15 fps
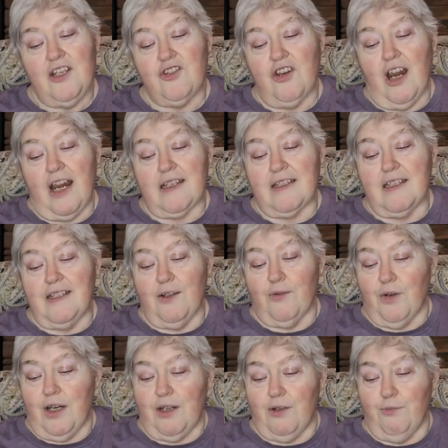tracked at a
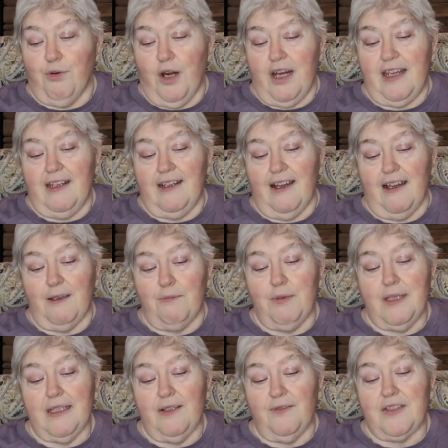record breaking high bid of